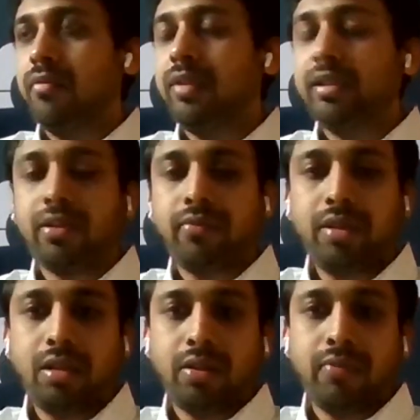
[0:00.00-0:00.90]

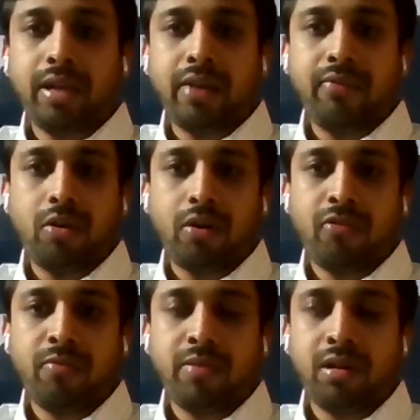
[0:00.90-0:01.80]
Vis-a-vis, we have a lot
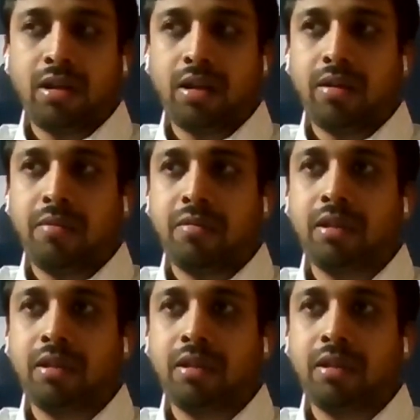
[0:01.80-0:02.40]
of,